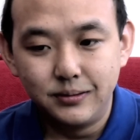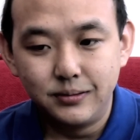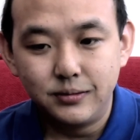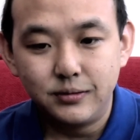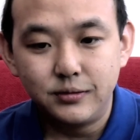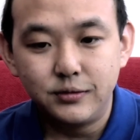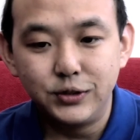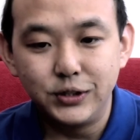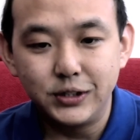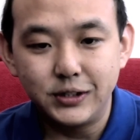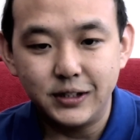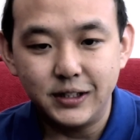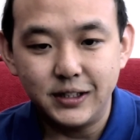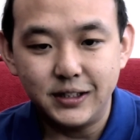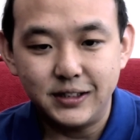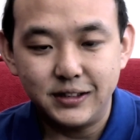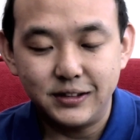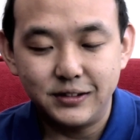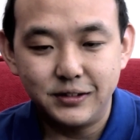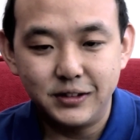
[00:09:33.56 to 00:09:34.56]

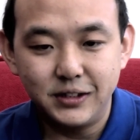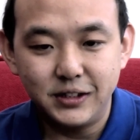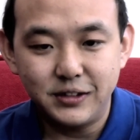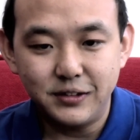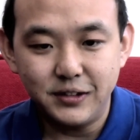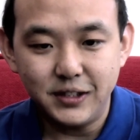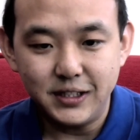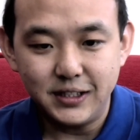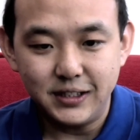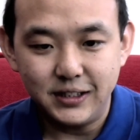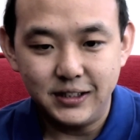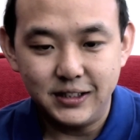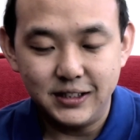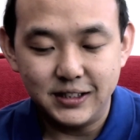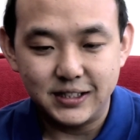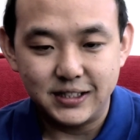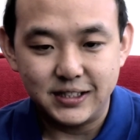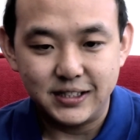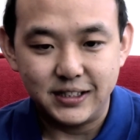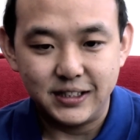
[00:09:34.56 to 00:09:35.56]
Regret in a
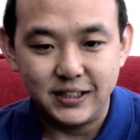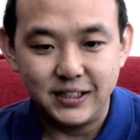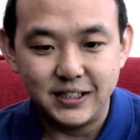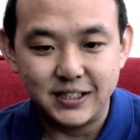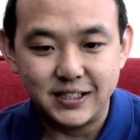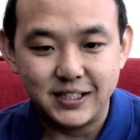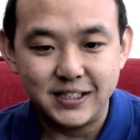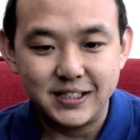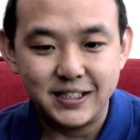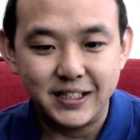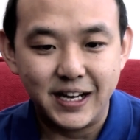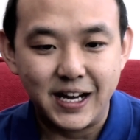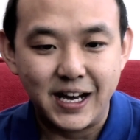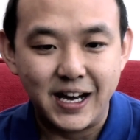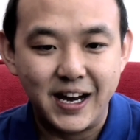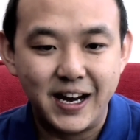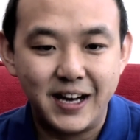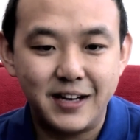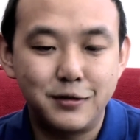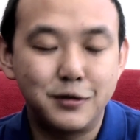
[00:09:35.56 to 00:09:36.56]
sense that I
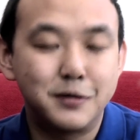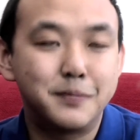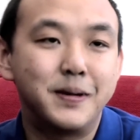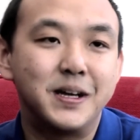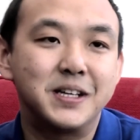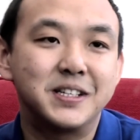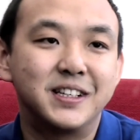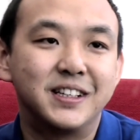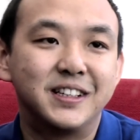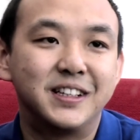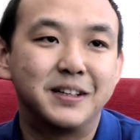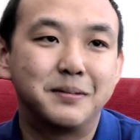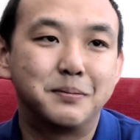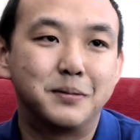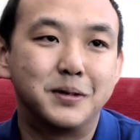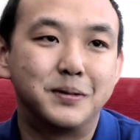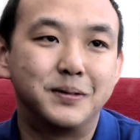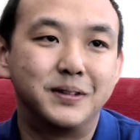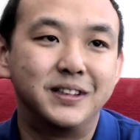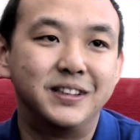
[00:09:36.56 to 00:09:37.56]
had no passion at that
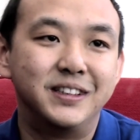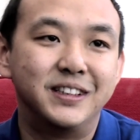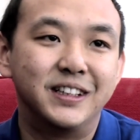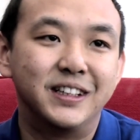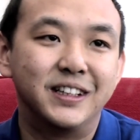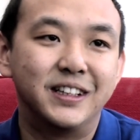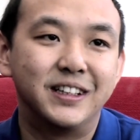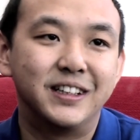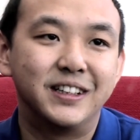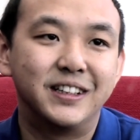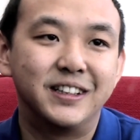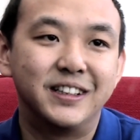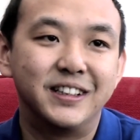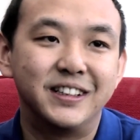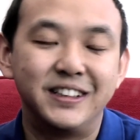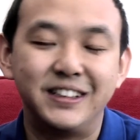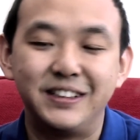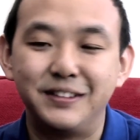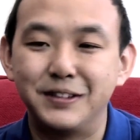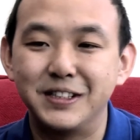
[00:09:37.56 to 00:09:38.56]
moment. I
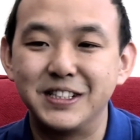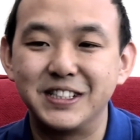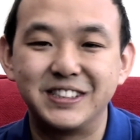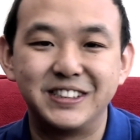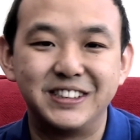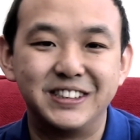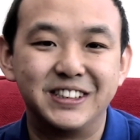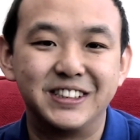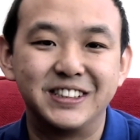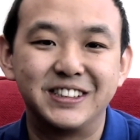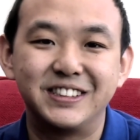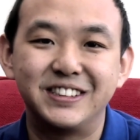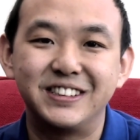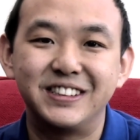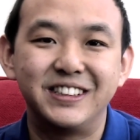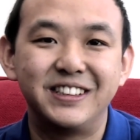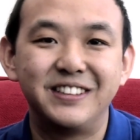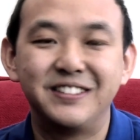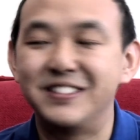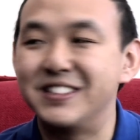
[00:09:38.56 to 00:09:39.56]

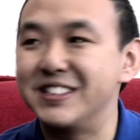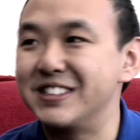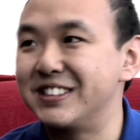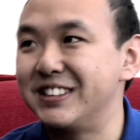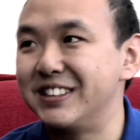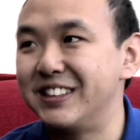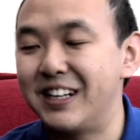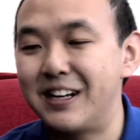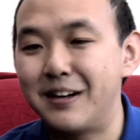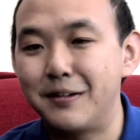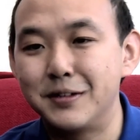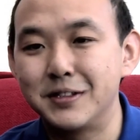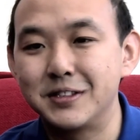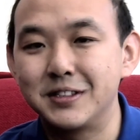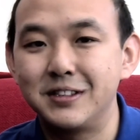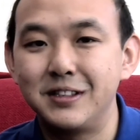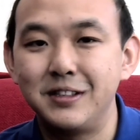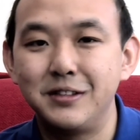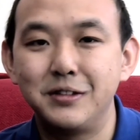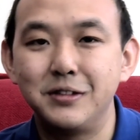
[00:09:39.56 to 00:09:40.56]

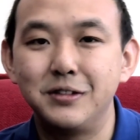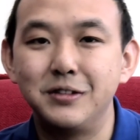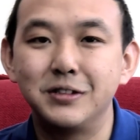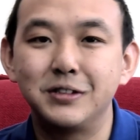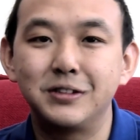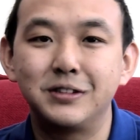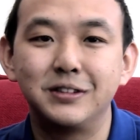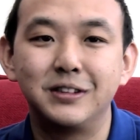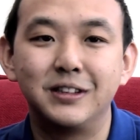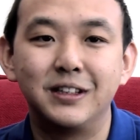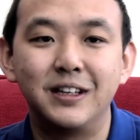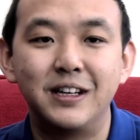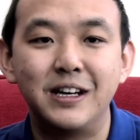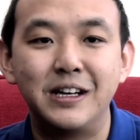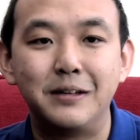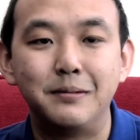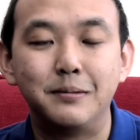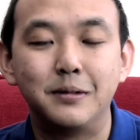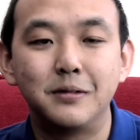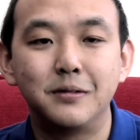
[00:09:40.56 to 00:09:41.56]
wasn't introduced to the
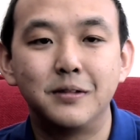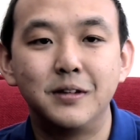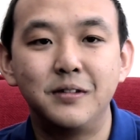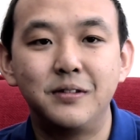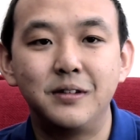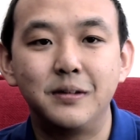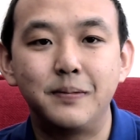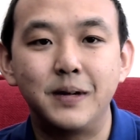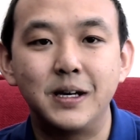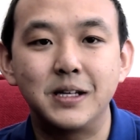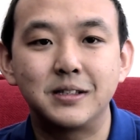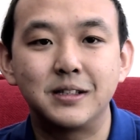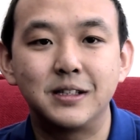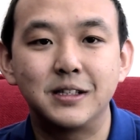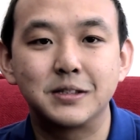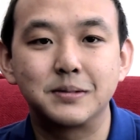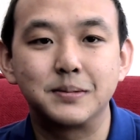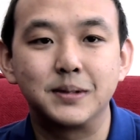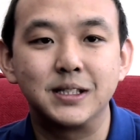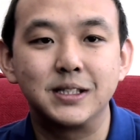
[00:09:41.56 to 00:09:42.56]
animal welfare passion
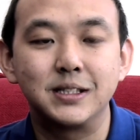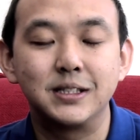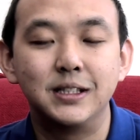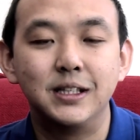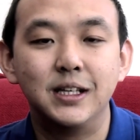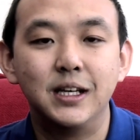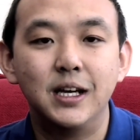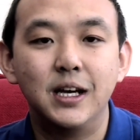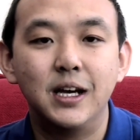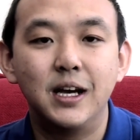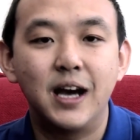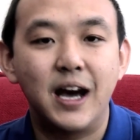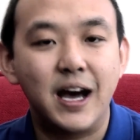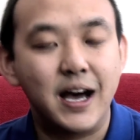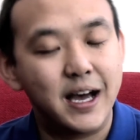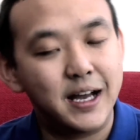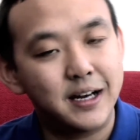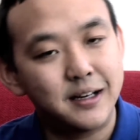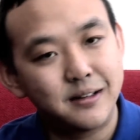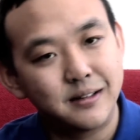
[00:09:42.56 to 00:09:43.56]
as much. I
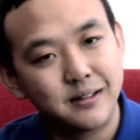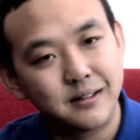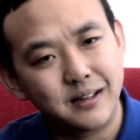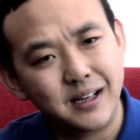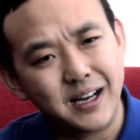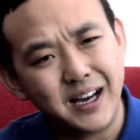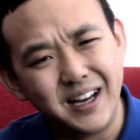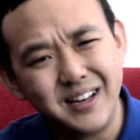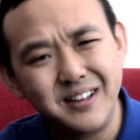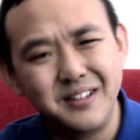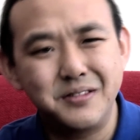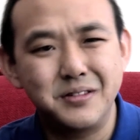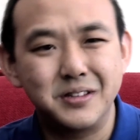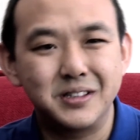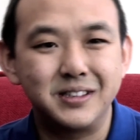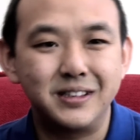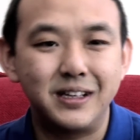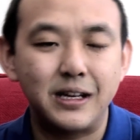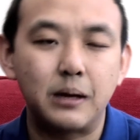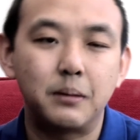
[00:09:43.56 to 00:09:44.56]
had
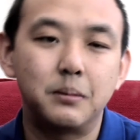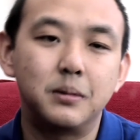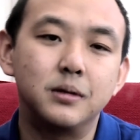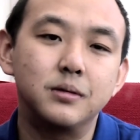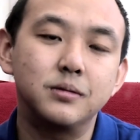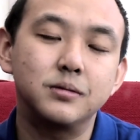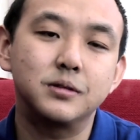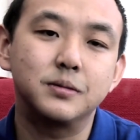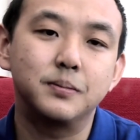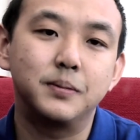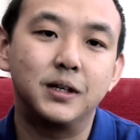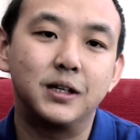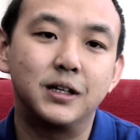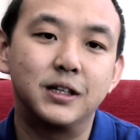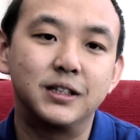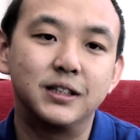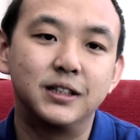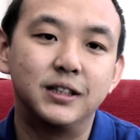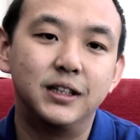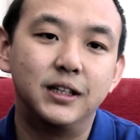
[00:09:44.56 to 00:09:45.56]
interest in animals,
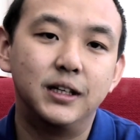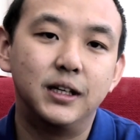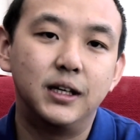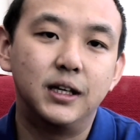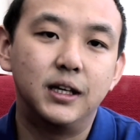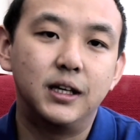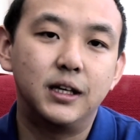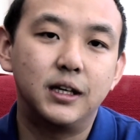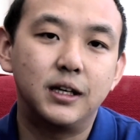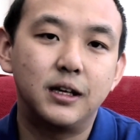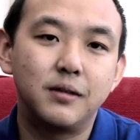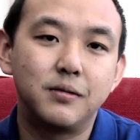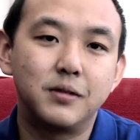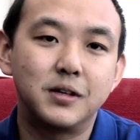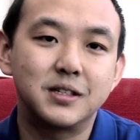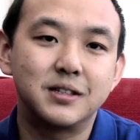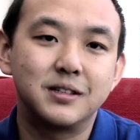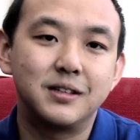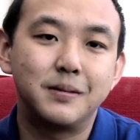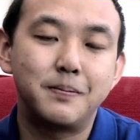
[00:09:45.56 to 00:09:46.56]
but it
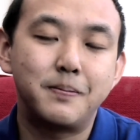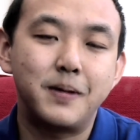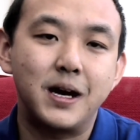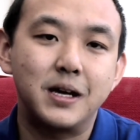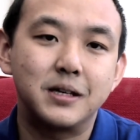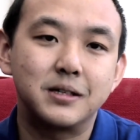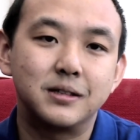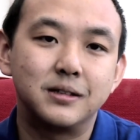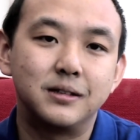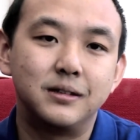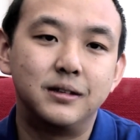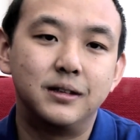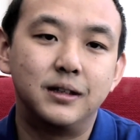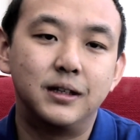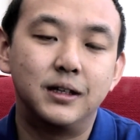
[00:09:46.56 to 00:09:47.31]
wasn't a passion.